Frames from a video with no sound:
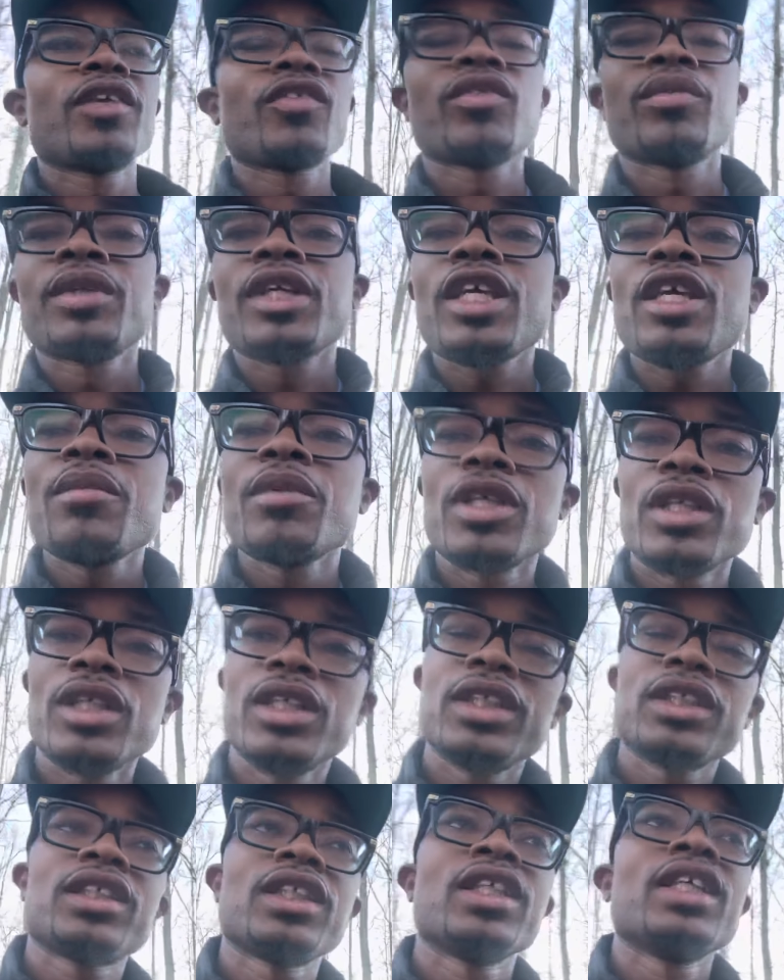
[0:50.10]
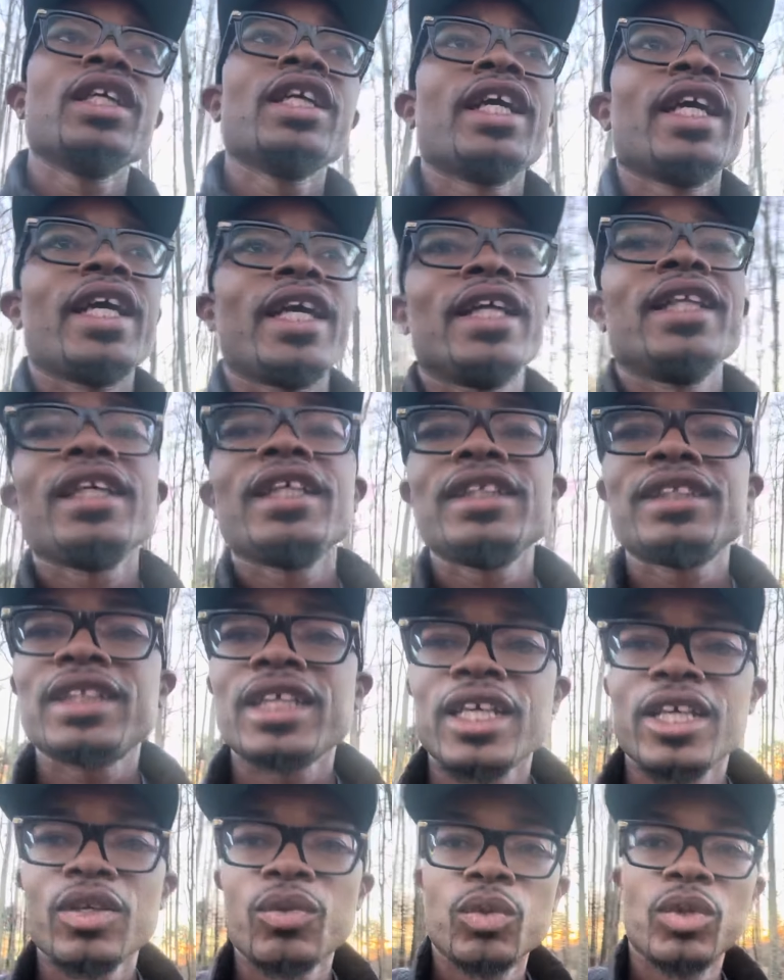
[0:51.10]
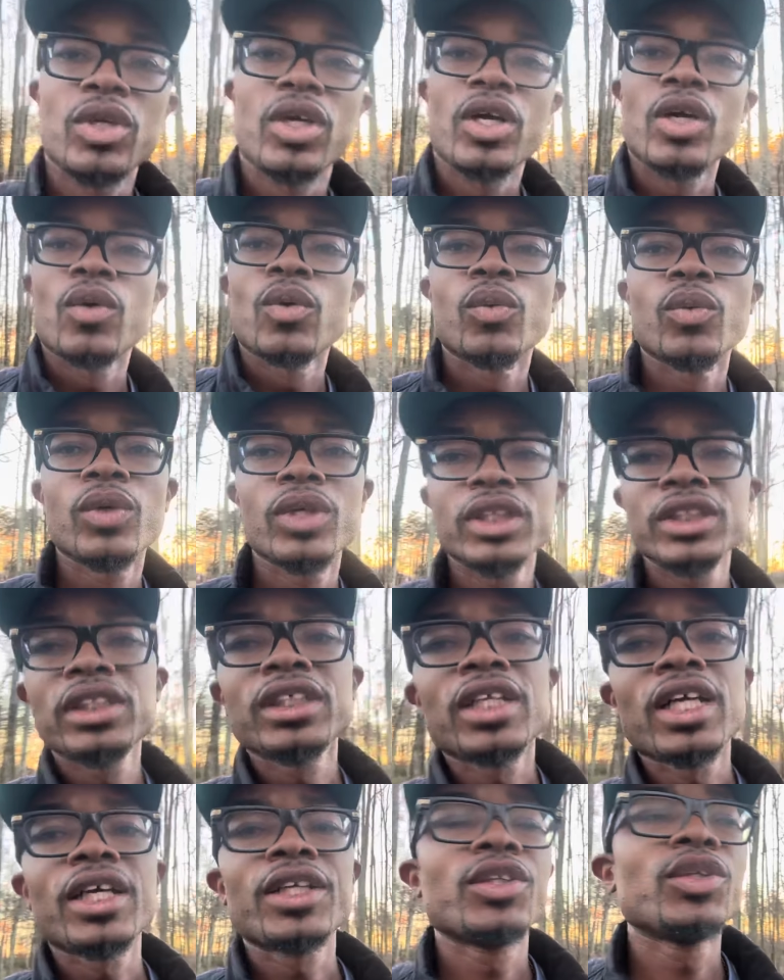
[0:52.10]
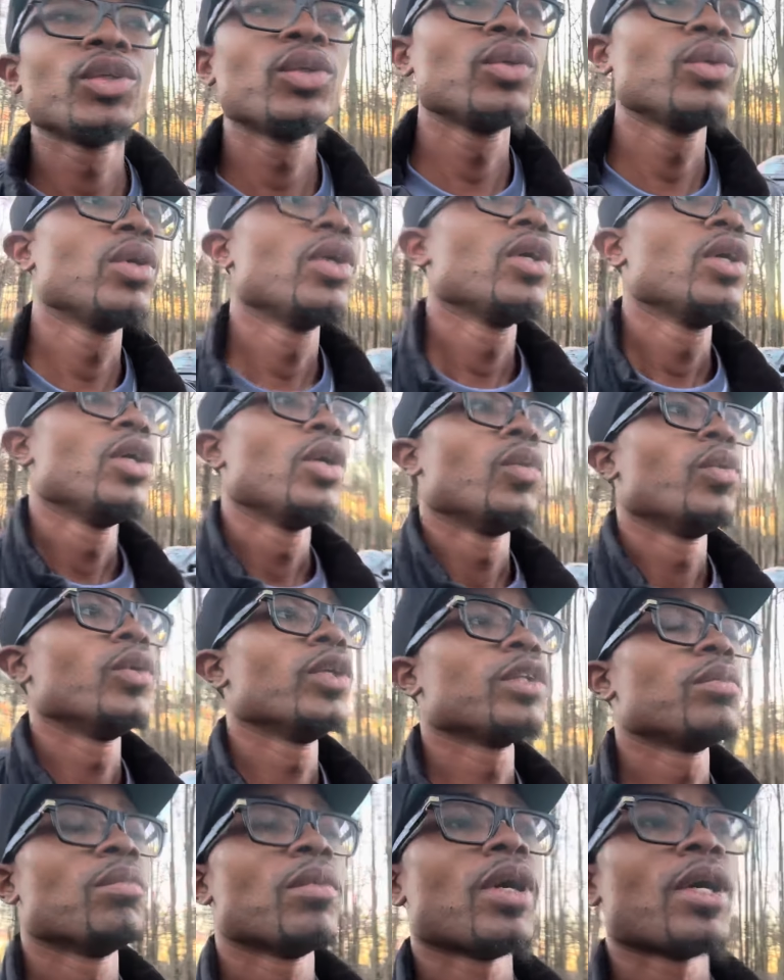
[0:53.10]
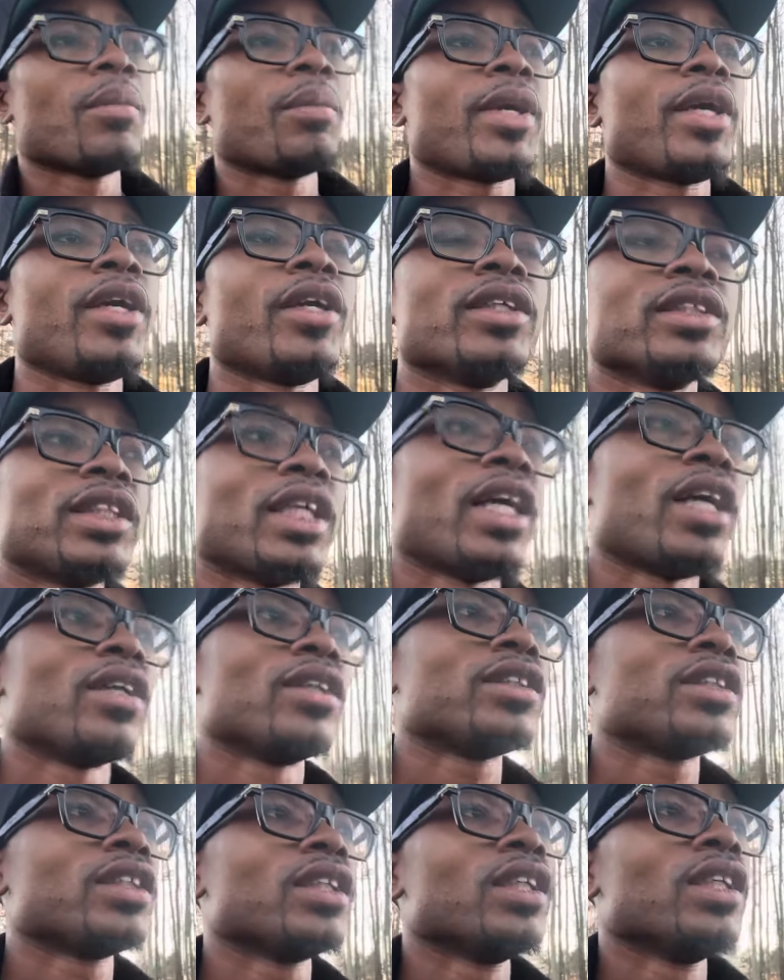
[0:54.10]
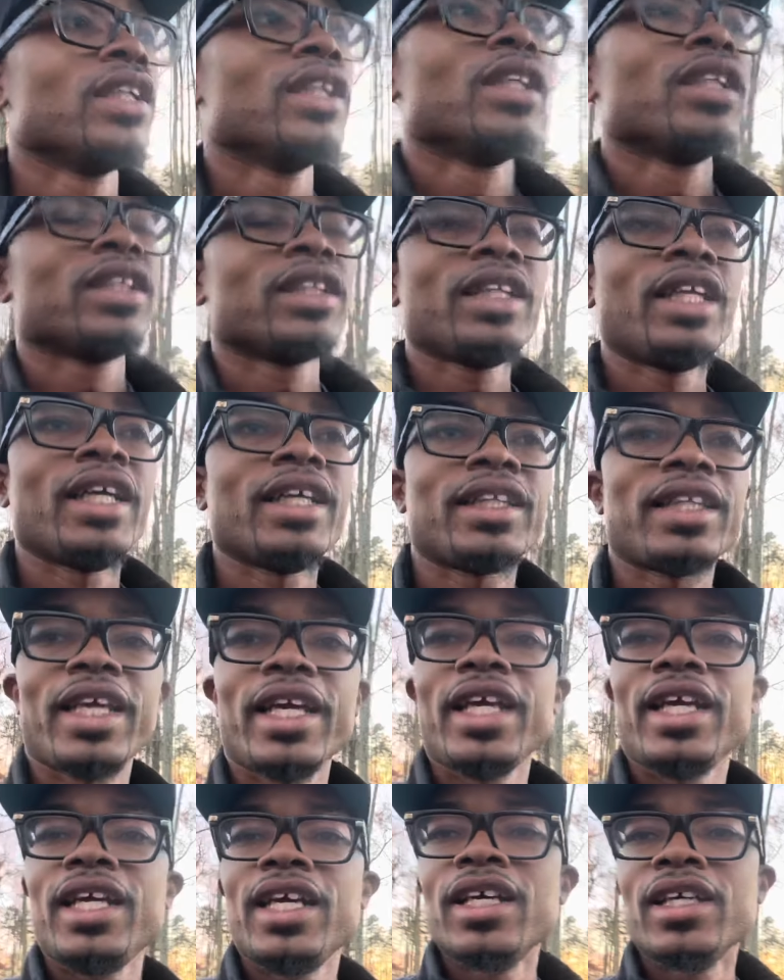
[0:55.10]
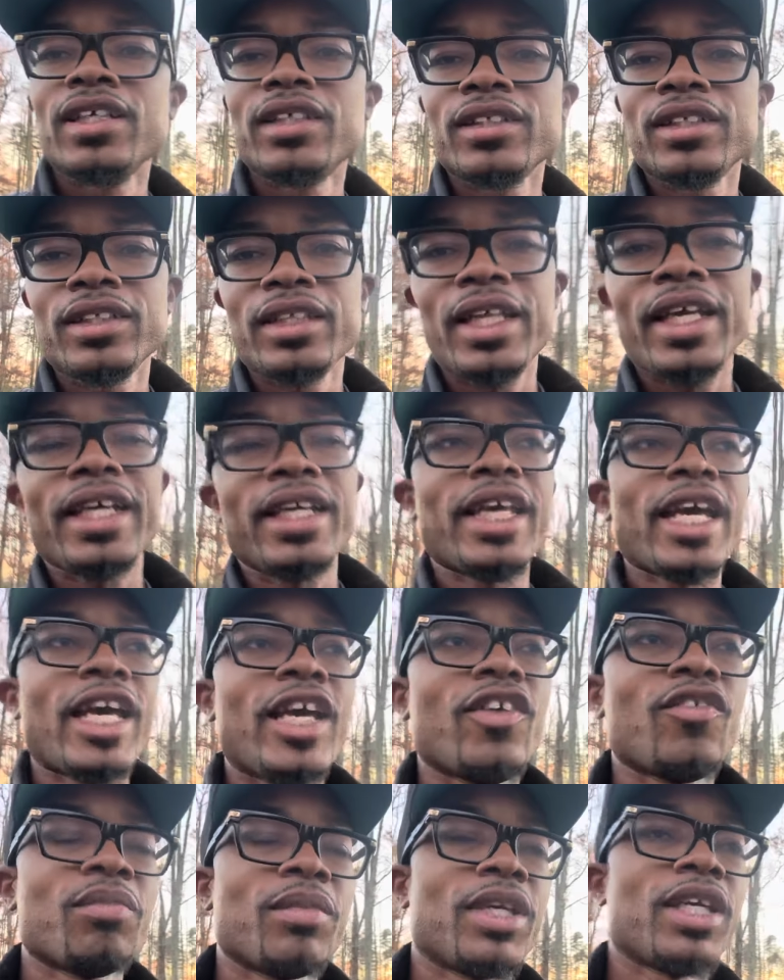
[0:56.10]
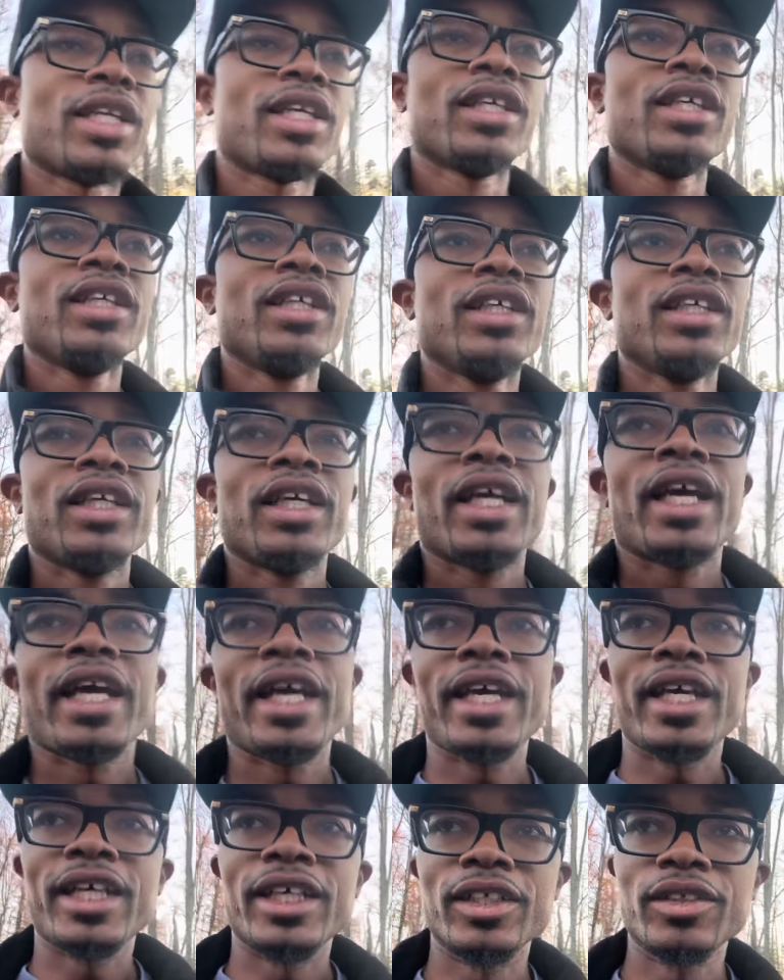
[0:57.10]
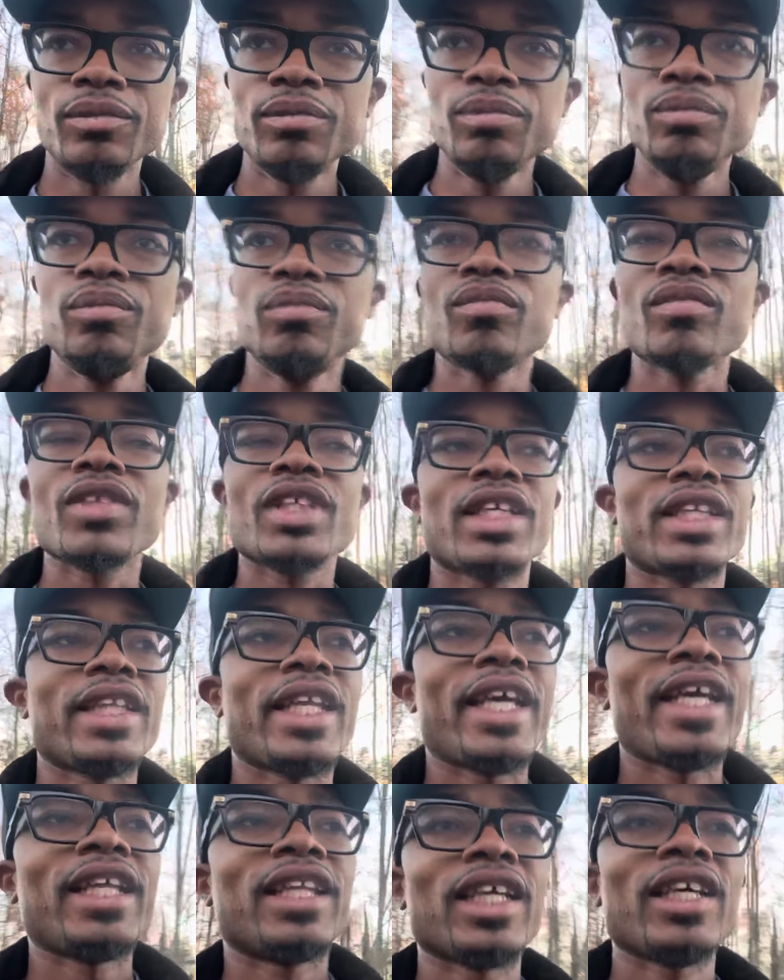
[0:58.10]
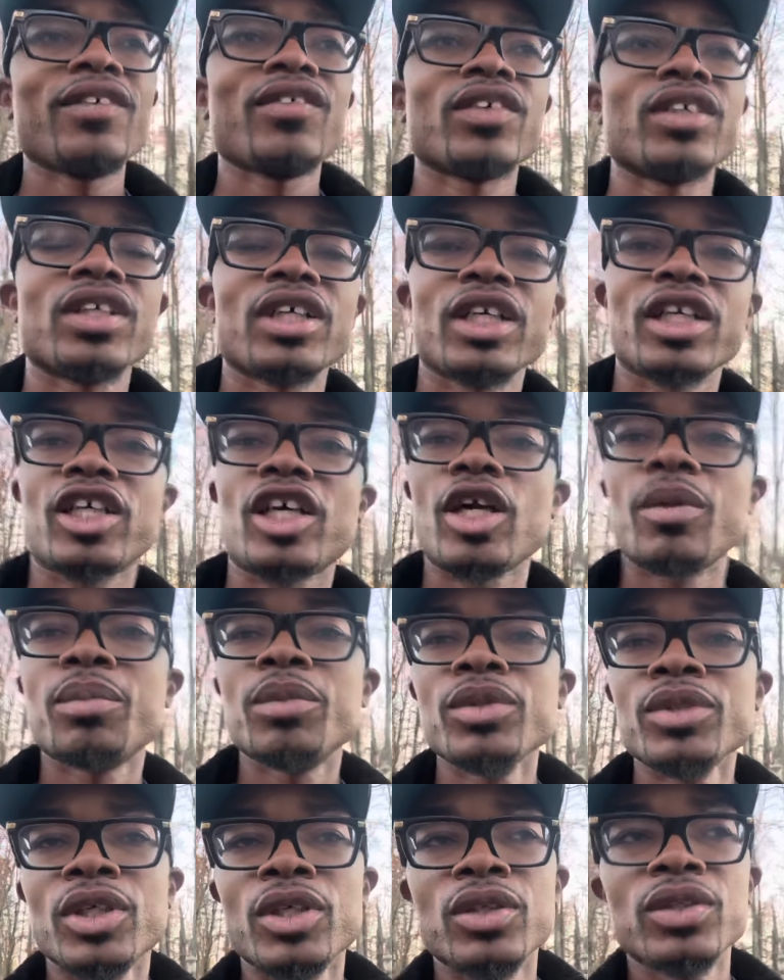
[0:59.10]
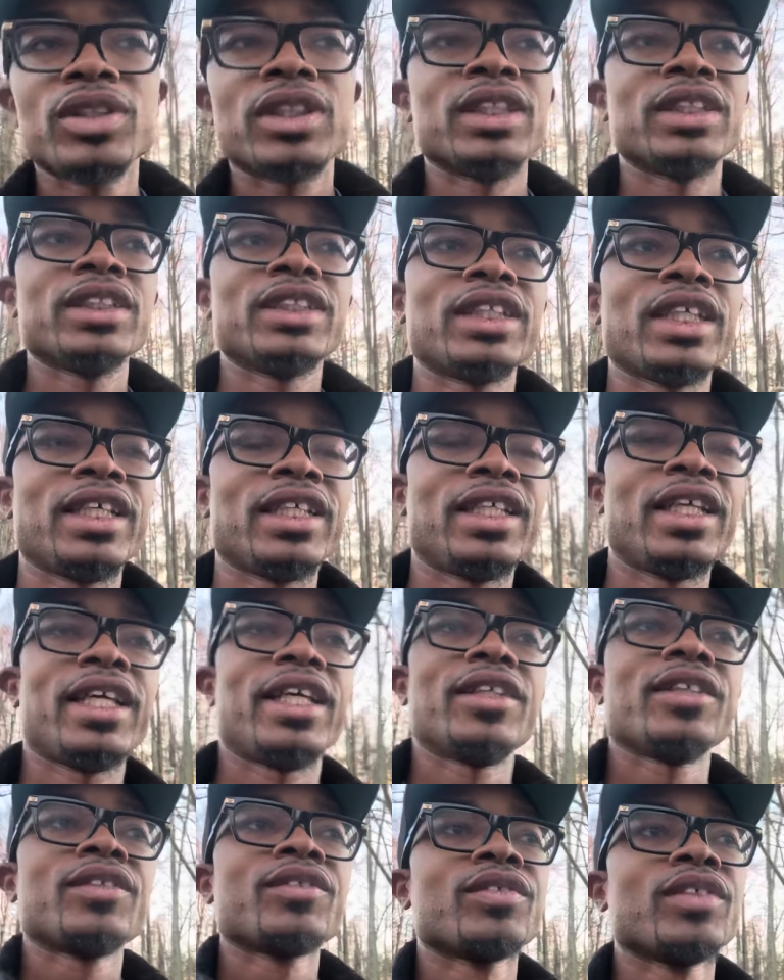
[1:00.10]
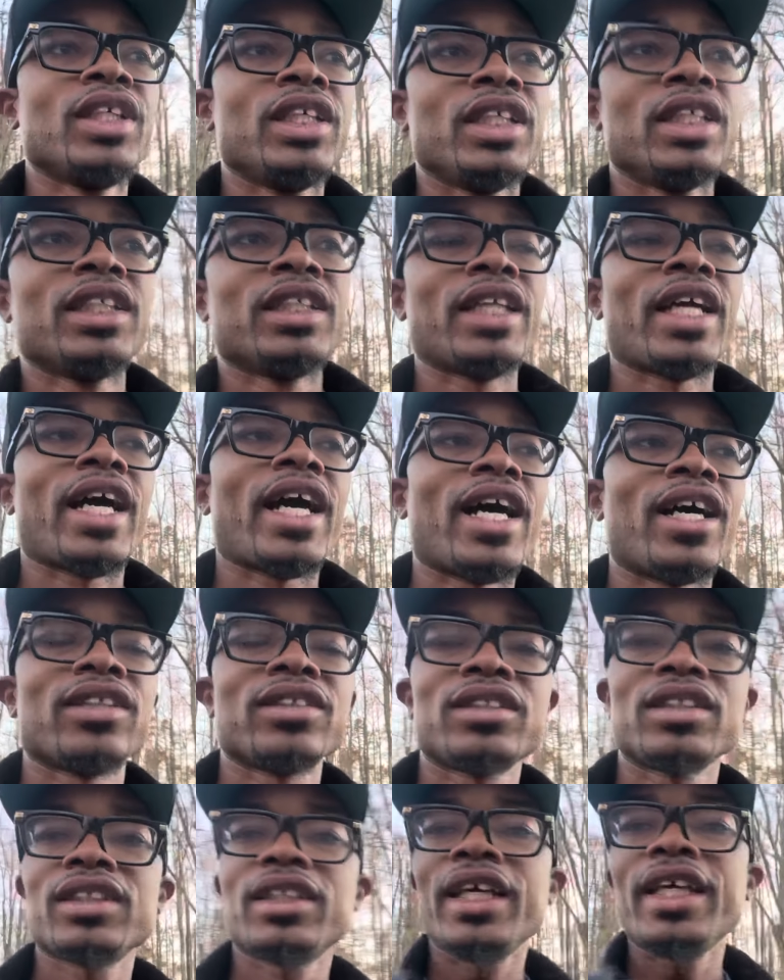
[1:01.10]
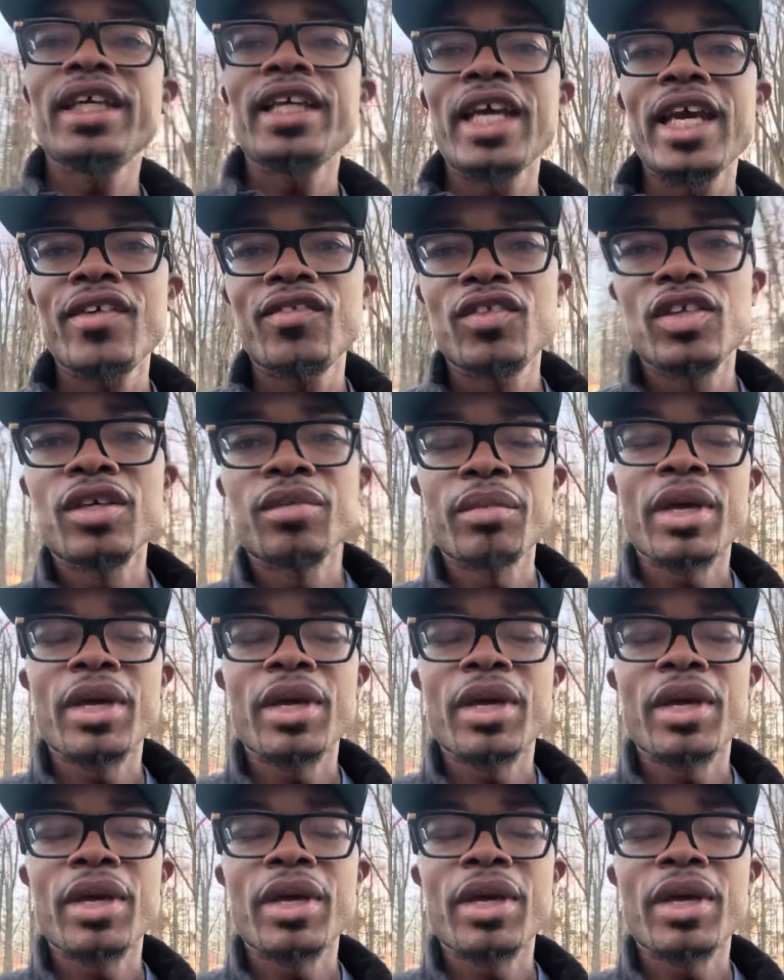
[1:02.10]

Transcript: from the email list, and they said, well, what should I do with my parents' house that they gave me? And they left a couple notes and said that the house that they gave them